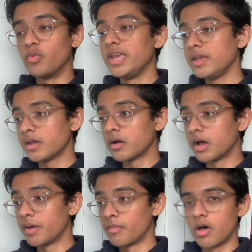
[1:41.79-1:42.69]
We
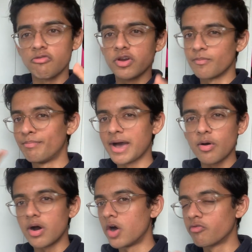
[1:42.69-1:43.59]
are on about
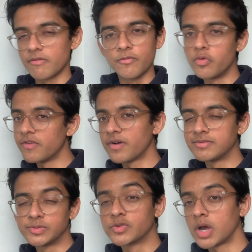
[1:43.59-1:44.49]
145
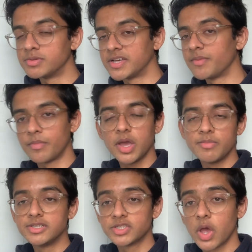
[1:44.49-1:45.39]
subscribers at the
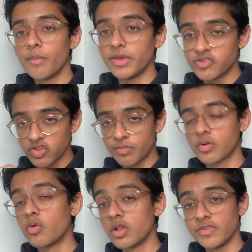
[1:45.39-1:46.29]
moment, so it'd be super
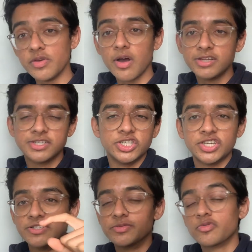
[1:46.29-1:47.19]
cool if you guys could just
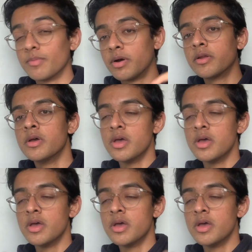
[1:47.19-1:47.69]
hit the subscribe button.